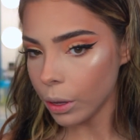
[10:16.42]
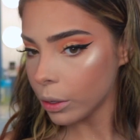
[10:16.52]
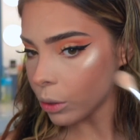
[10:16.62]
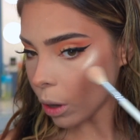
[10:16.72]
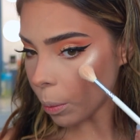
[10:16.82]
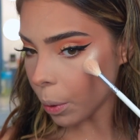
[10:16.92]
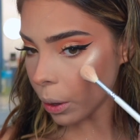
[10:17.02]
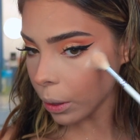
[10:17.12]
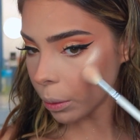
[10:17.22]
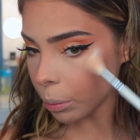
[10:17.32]
So I'll
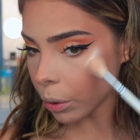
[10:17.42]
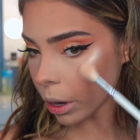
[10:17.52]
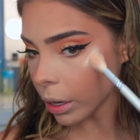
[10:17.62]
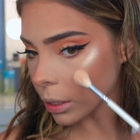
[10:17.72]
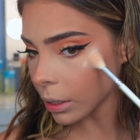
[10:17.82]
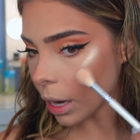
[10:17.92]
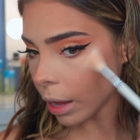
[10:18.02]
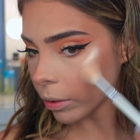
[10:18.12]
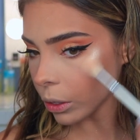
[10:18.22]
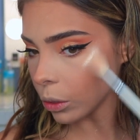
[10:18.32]
pull products that I
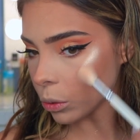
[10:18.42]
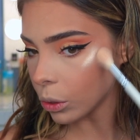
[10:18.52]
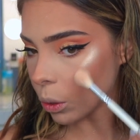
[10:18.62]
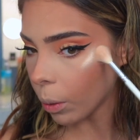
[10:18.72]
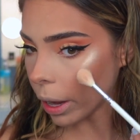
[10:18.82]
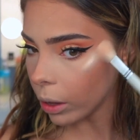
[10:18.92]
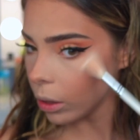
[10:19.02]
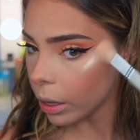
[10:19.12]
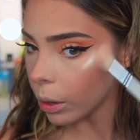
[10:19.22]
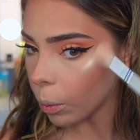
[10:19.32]
haven't used in a
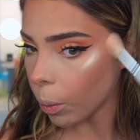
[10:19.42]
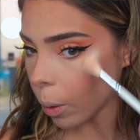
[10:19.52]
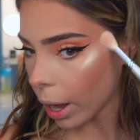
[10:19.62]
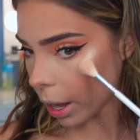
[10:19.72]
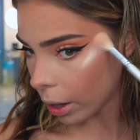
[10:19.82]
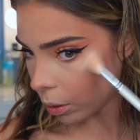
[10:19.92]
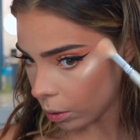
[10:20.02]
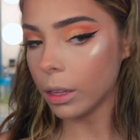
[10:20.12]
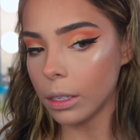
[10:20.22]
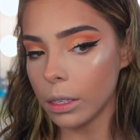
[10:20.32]
while, and wow,
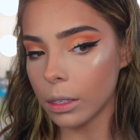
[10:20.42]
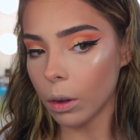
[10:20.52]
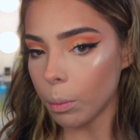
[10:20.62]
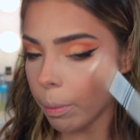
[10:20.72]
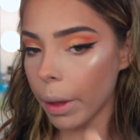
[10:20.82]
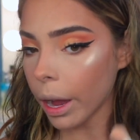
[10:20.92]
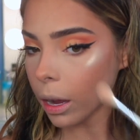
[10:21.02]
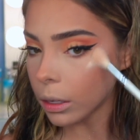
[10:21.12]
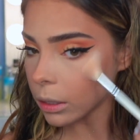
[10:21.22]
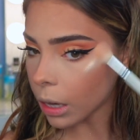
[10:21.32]
this needs to go back
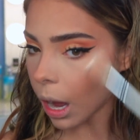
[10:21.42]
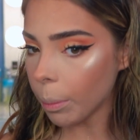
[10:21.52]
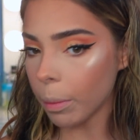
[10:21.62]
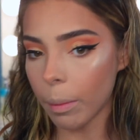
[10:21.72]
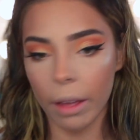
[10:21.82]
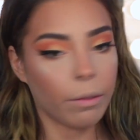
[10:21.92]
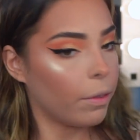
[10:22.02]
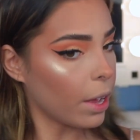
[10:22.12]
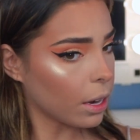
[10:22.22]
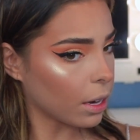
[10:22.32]
on top of my
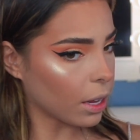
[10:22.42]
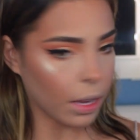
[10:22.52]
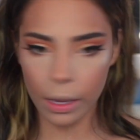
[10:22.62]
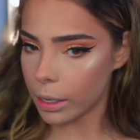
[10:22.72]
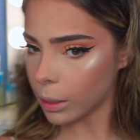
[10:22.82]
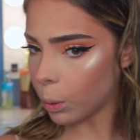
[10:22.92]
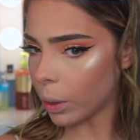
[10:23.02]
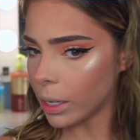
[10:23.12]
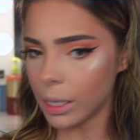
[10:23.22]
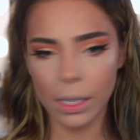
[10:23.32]
vanity, because
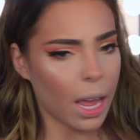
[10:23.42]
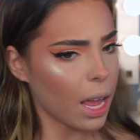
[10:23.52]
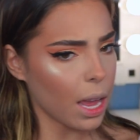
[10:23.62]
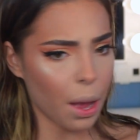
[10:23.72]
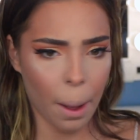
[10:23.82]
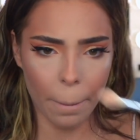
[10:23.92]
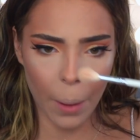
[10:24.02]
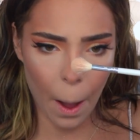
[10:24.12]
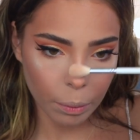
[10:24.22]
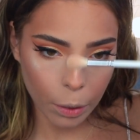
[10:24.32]
damn,
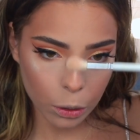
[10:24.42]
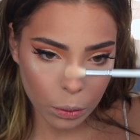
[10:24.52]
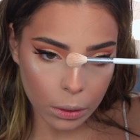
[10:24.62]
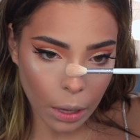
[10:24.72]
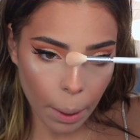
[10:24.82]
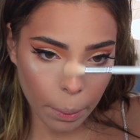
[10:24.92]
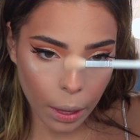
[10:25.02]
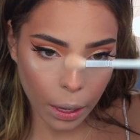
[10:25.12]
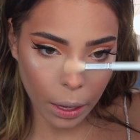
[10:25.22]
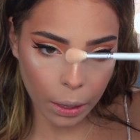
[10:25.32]
bitch was not
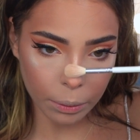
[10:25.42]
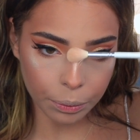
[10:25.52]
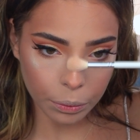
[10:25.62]
playing.